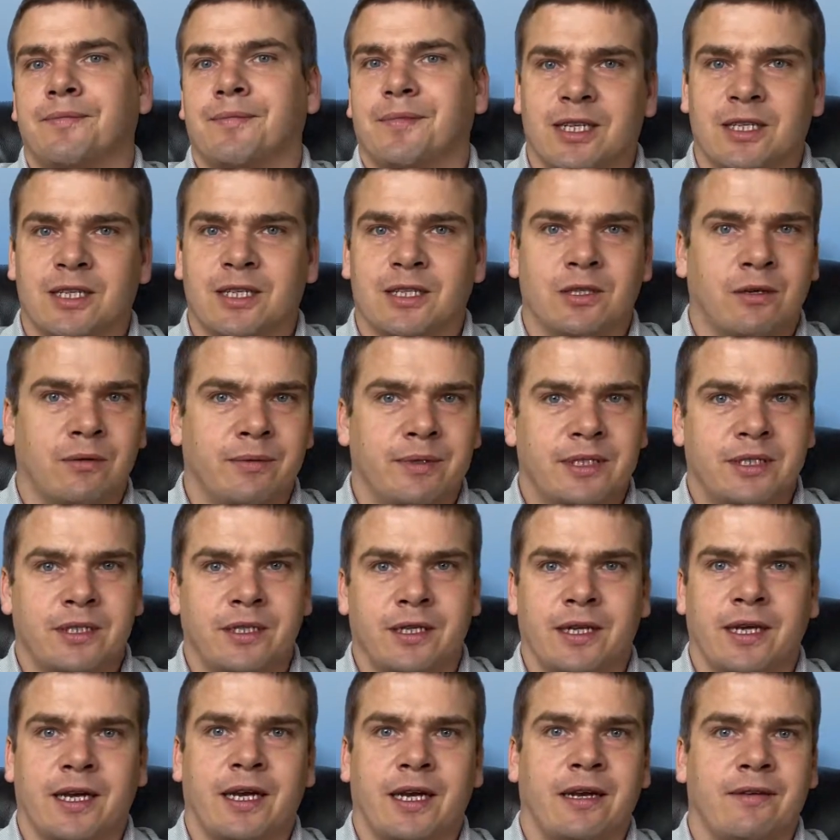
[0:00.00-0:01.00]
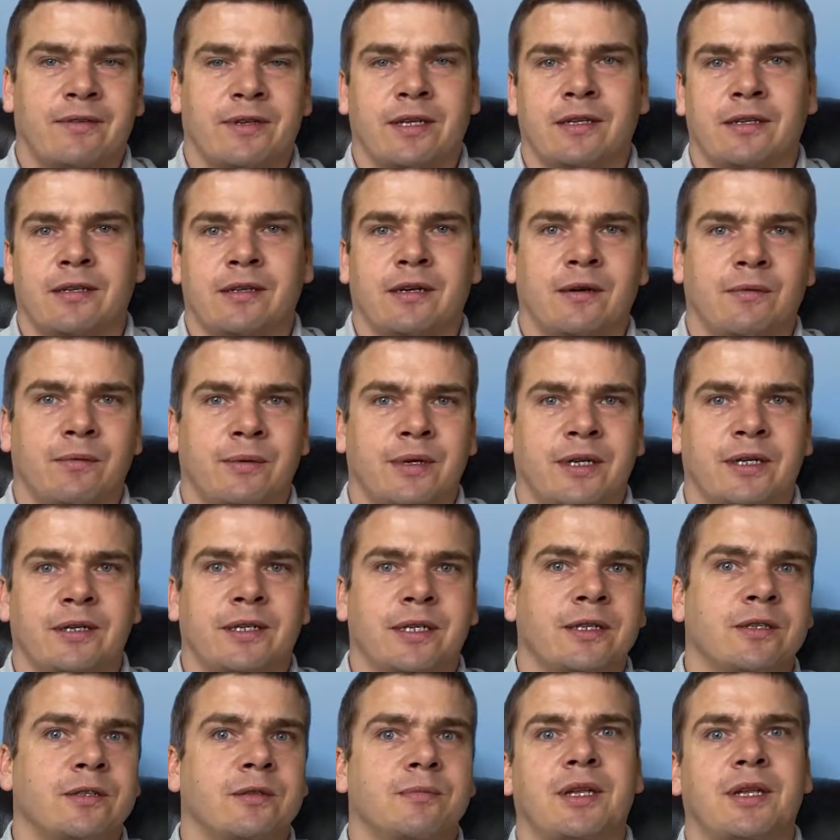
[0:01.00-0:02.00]
That's always going to have a, a, weird
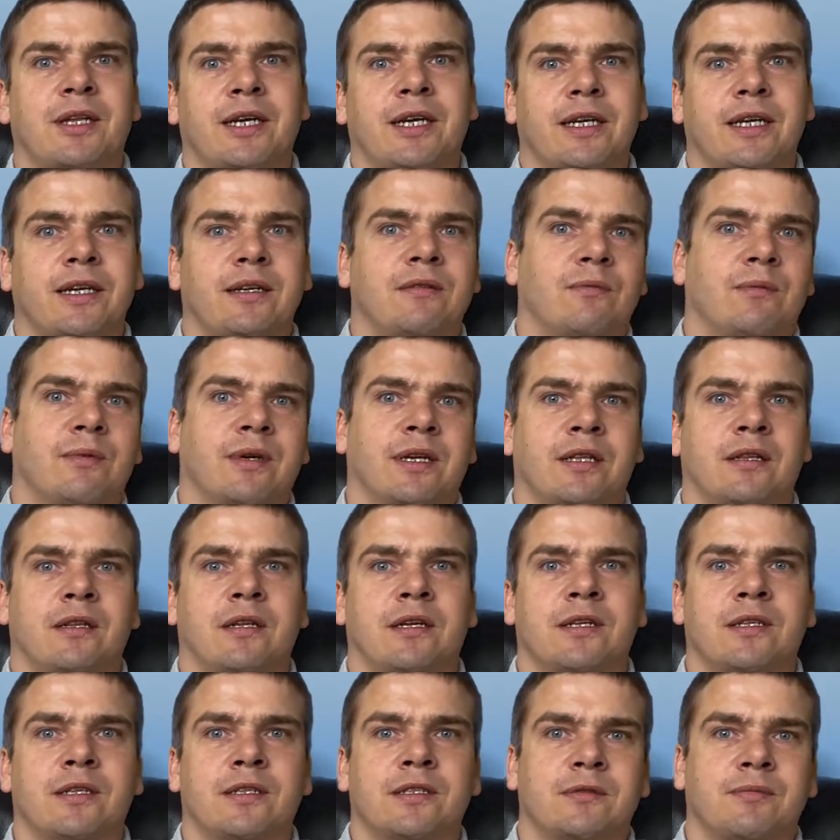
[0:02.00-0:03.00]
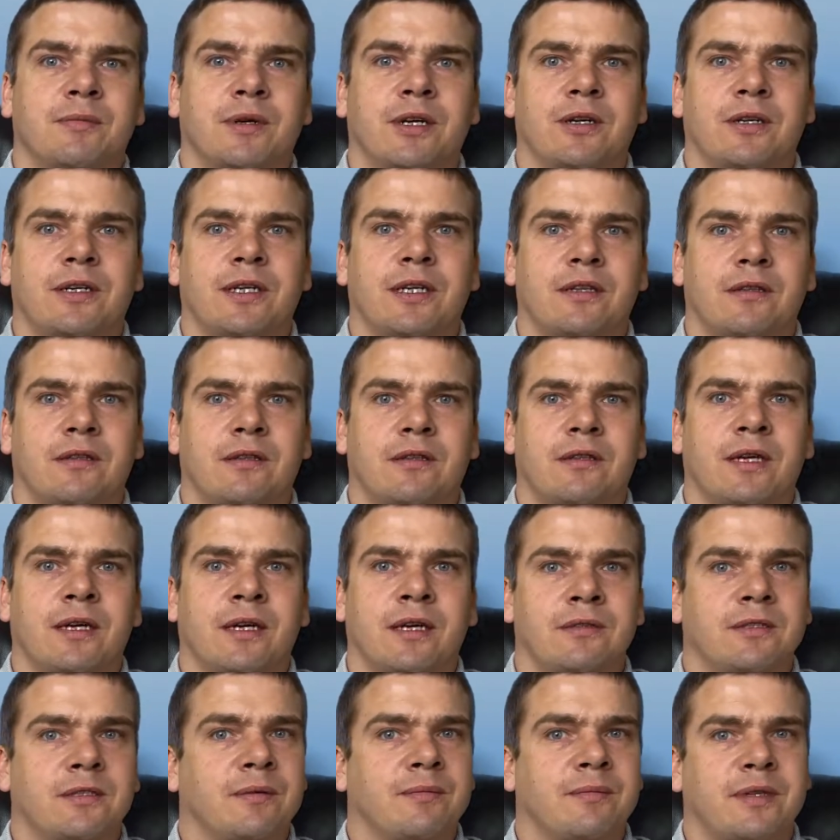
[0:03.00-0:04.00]
interplay with London's market,
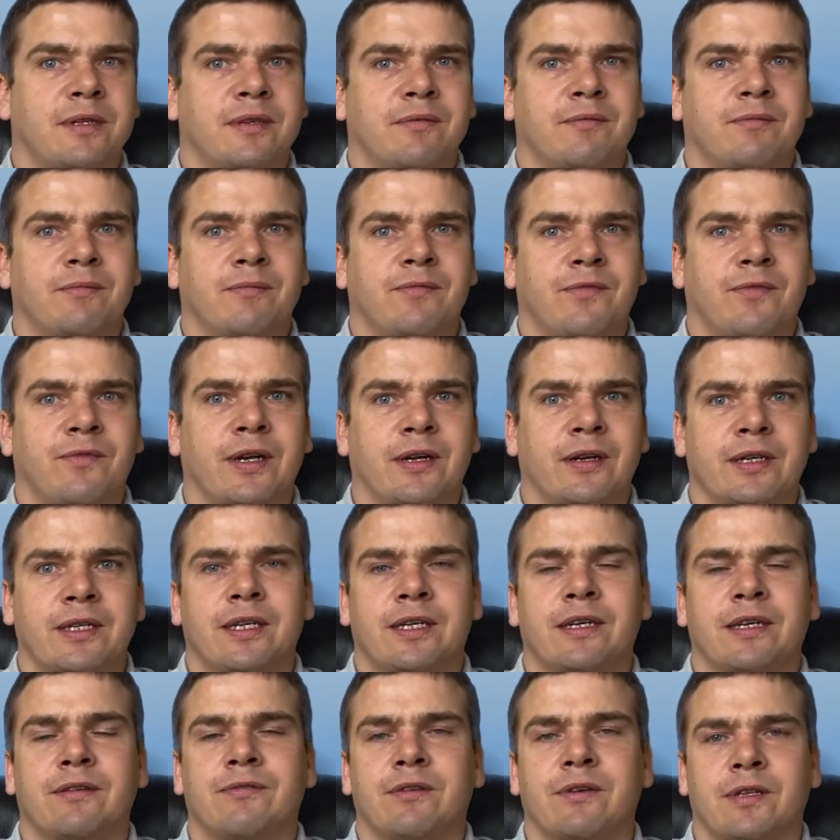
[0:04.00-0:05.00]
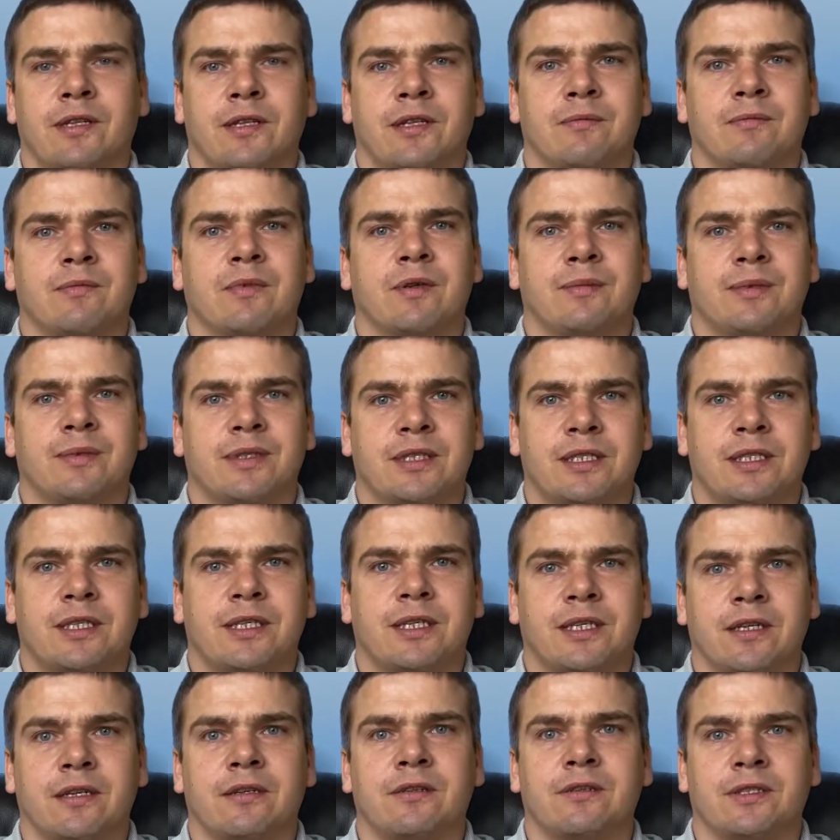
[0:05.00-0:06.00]
uh, something very different than what we
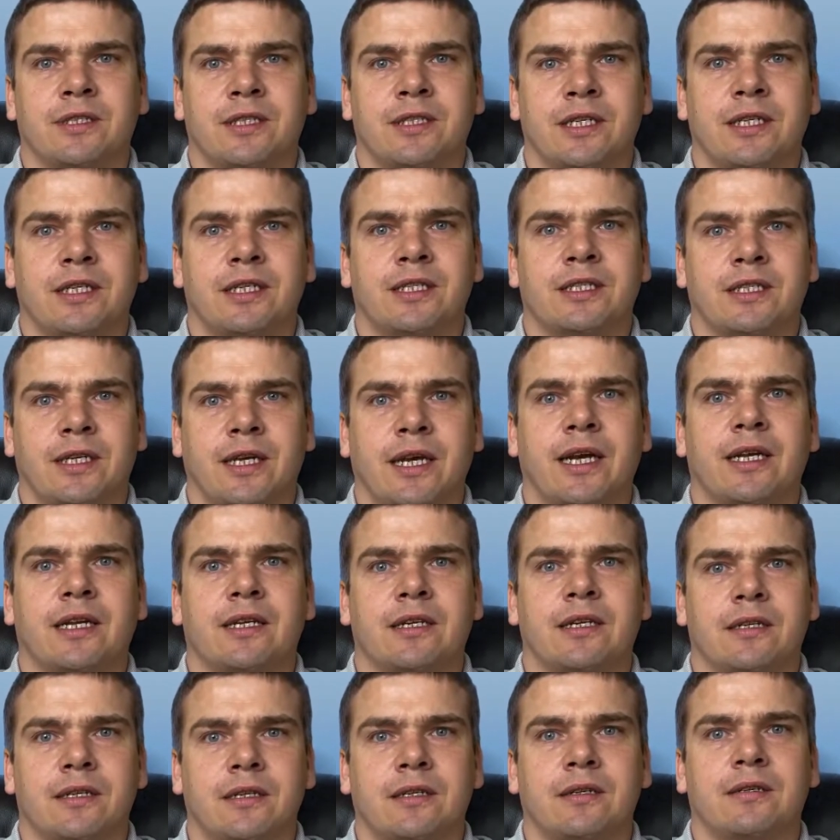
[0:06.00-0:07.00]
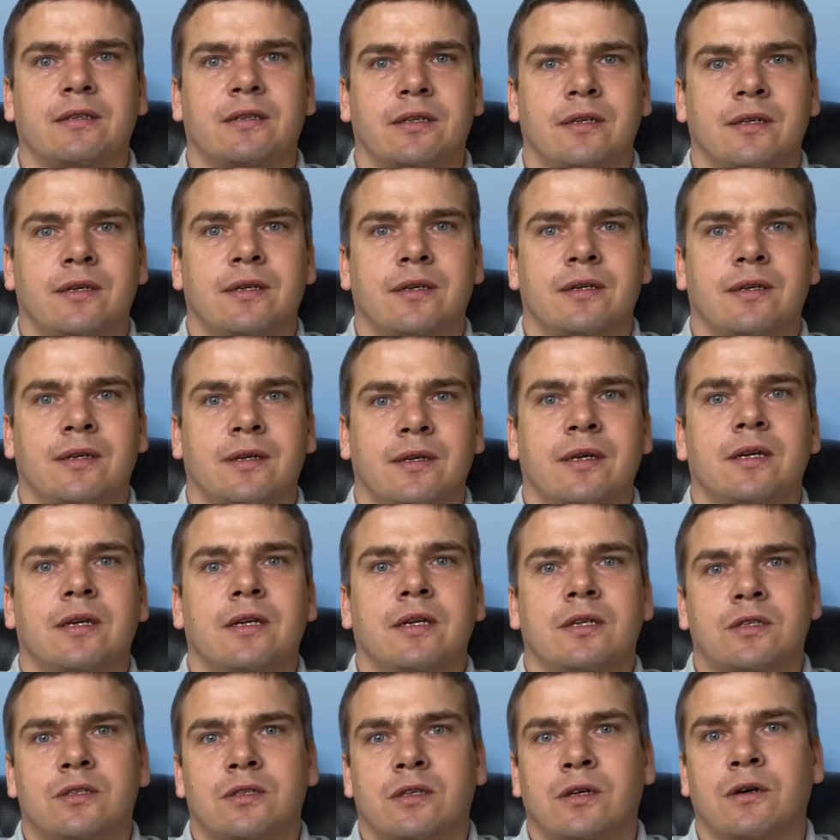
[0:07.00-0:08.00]
see in other cities in Canada.
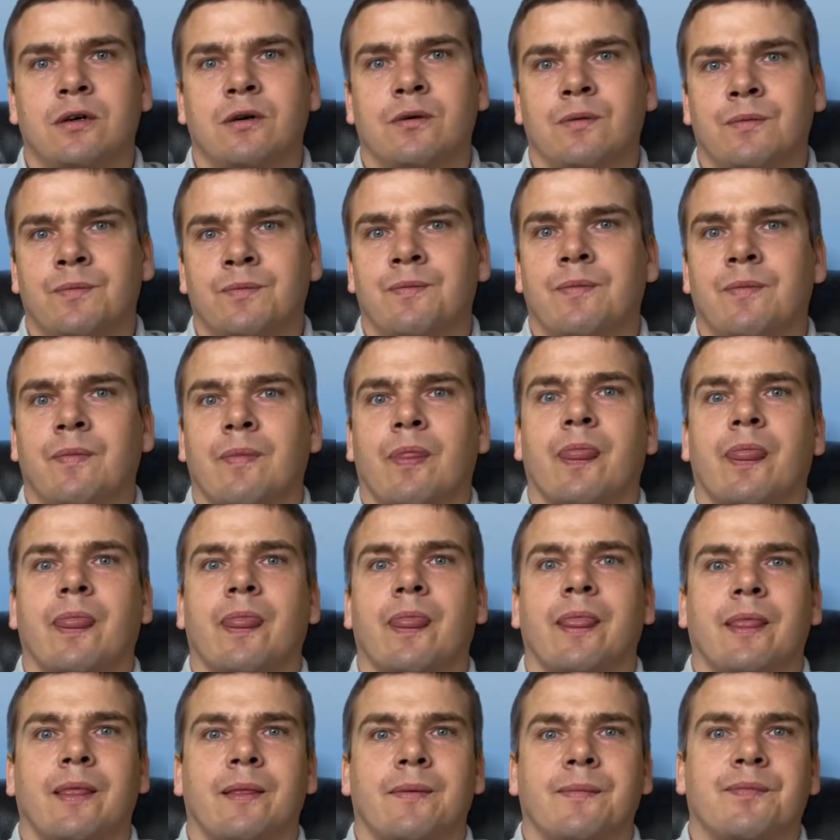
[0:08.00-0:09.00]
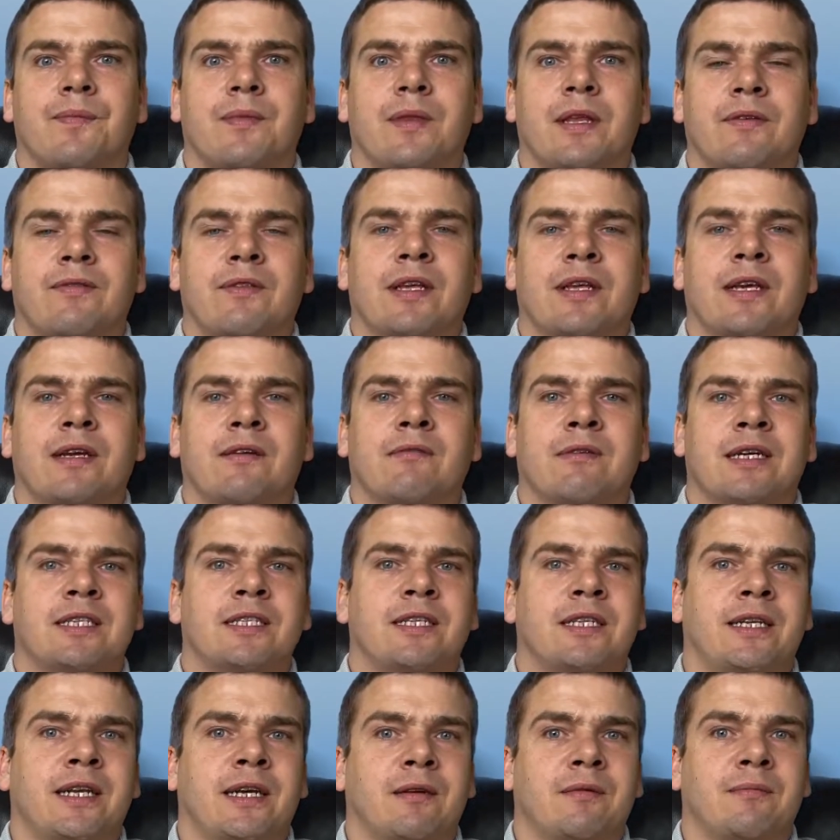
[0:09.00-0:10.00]
So, if they
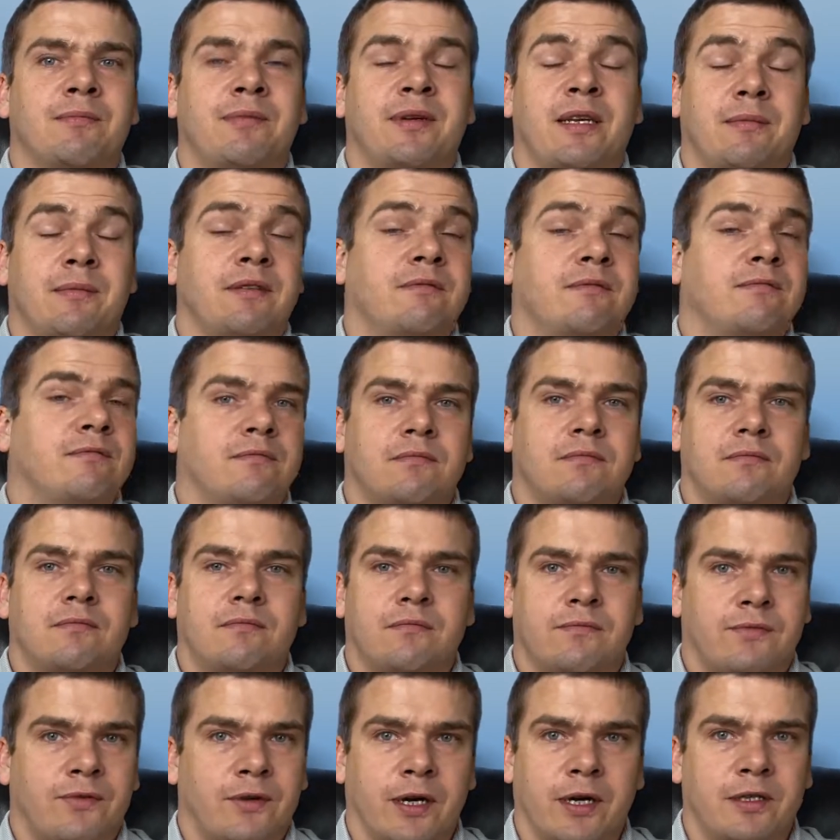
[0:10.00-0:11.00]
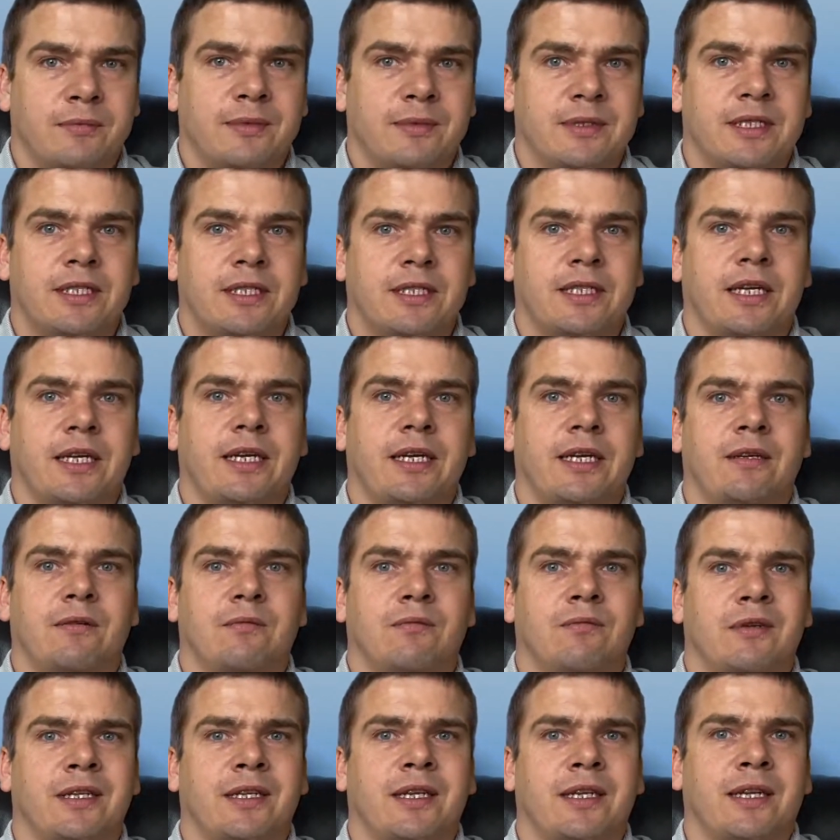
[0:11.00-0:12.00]
raise the down payment, for argument's sake,
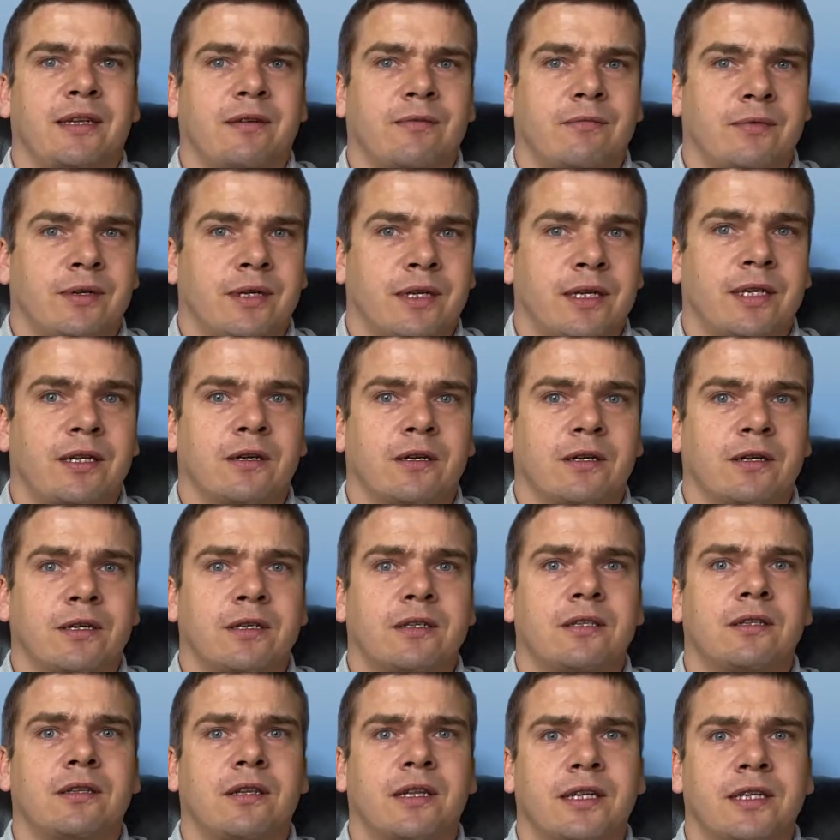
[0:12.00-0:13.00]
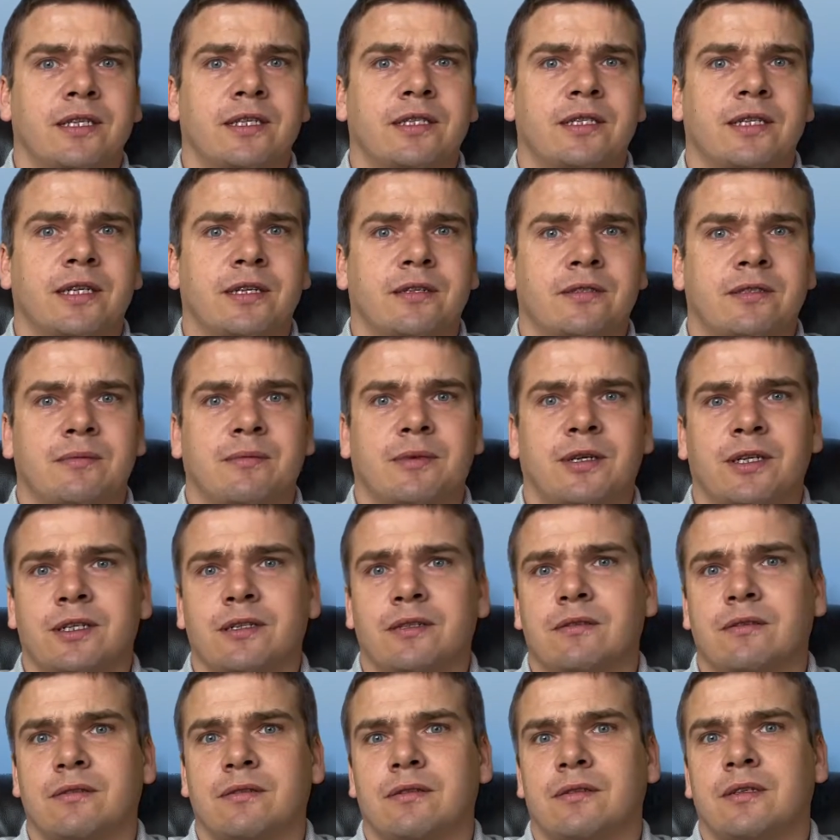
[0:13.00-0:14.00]
will it would it hurt London's housing
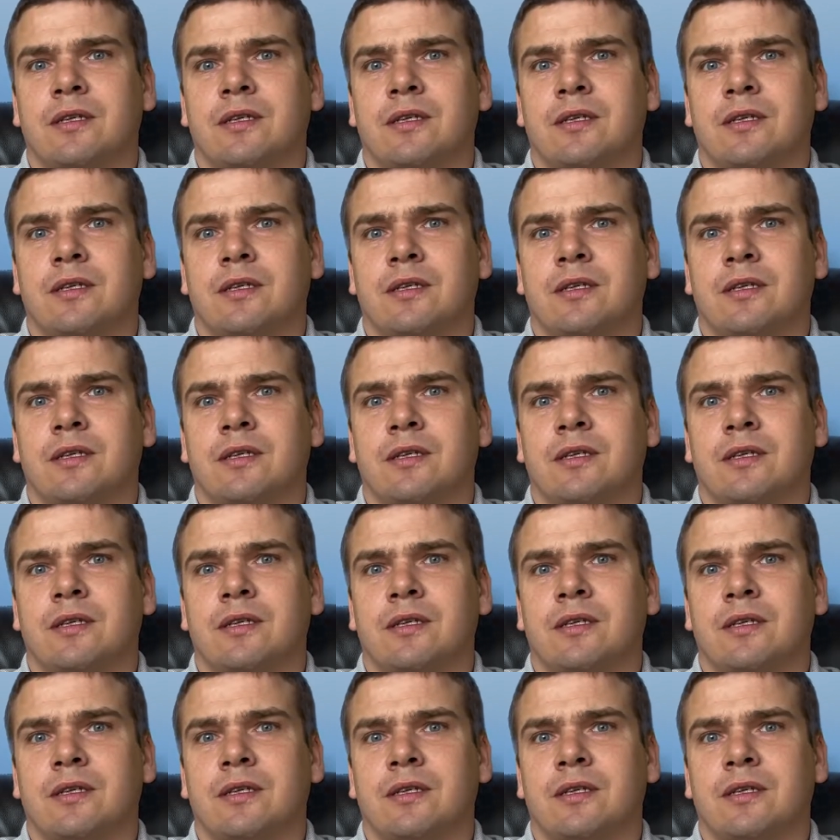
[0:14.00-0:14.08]
market?